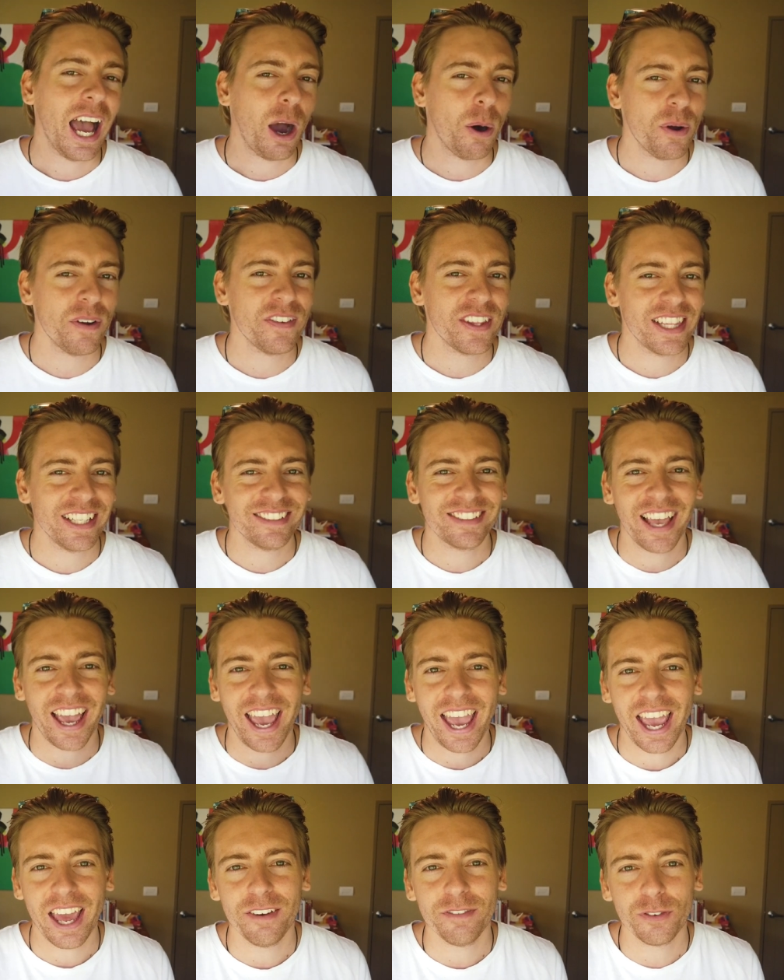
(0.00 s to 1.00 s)
However, there's a
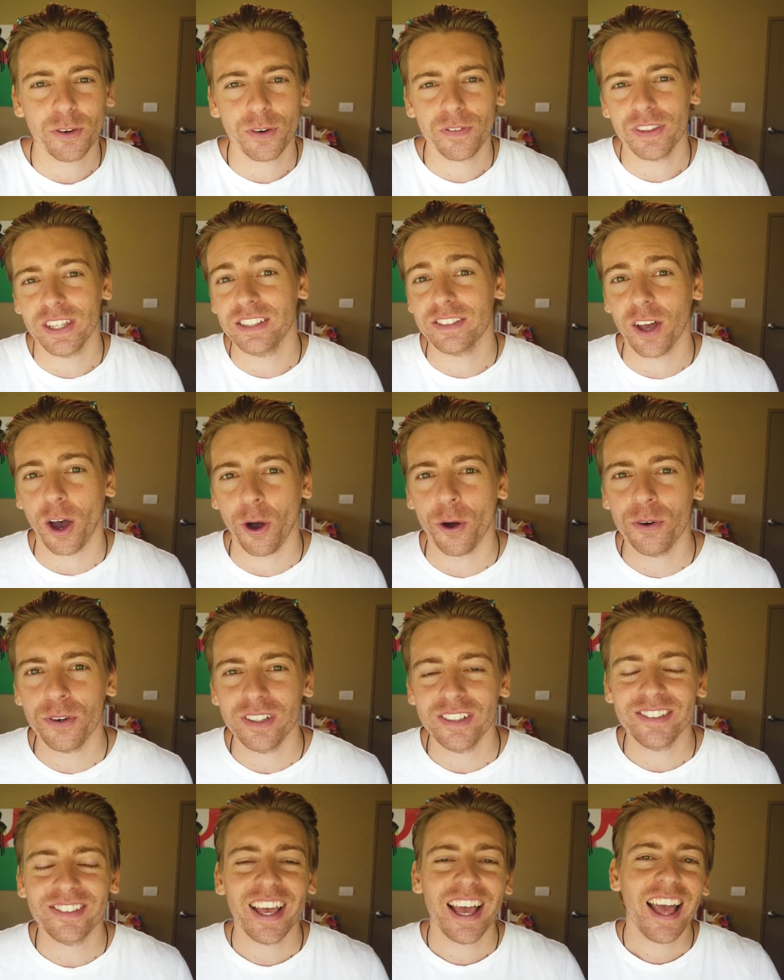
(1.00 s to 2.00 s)
handful of these
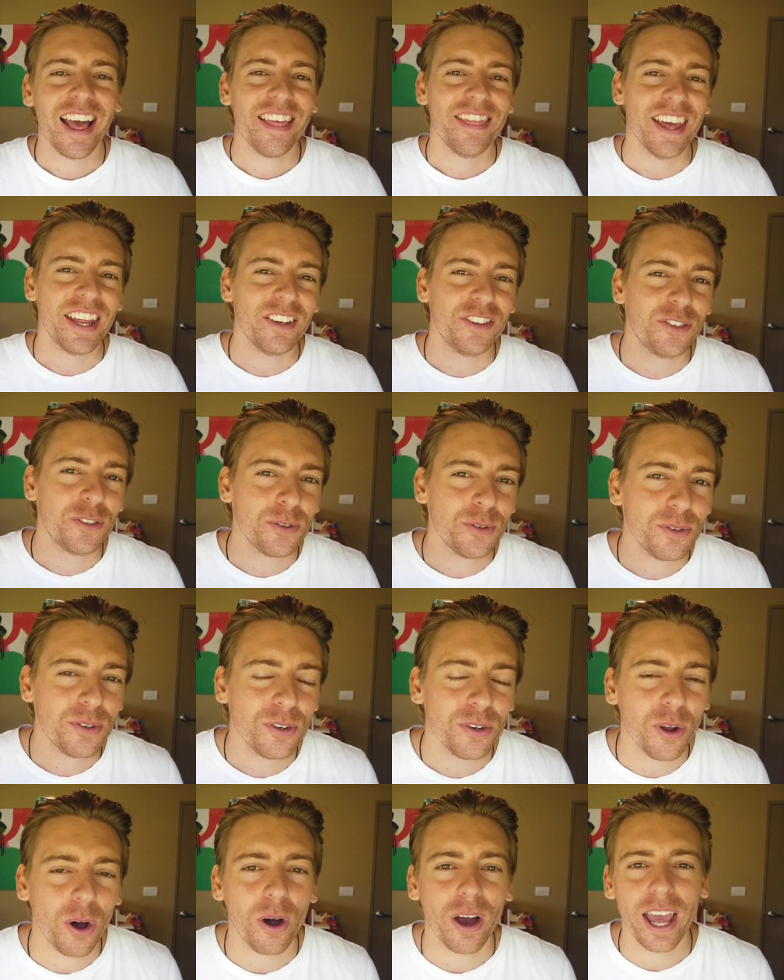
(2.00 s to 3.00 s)
owners that do
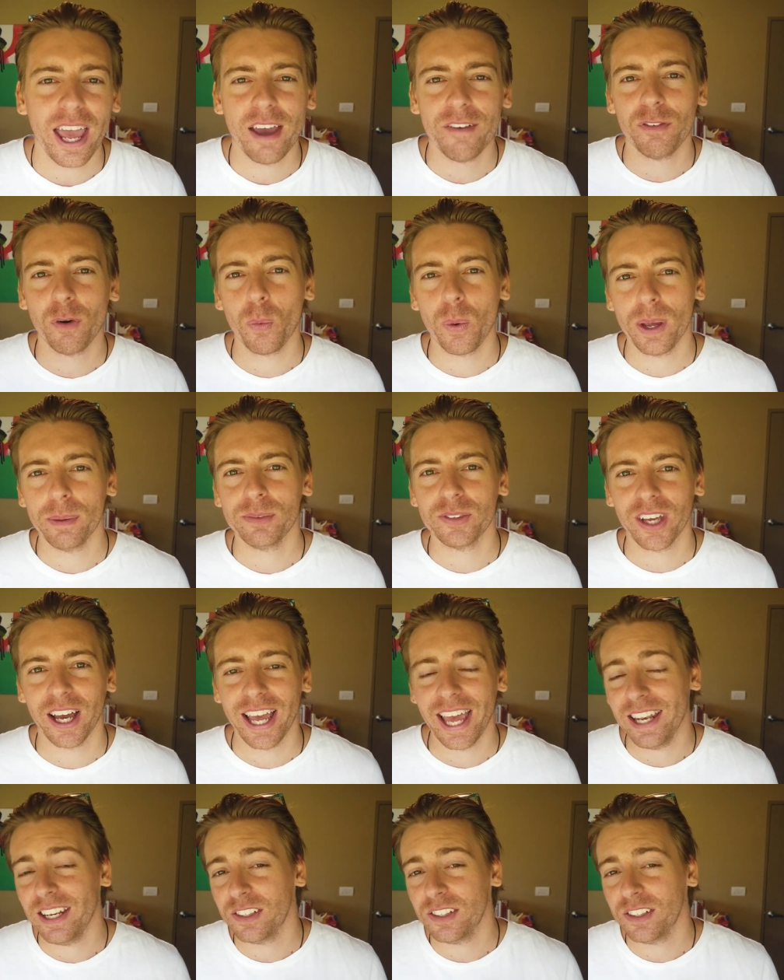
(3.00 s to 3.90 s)
not have a website,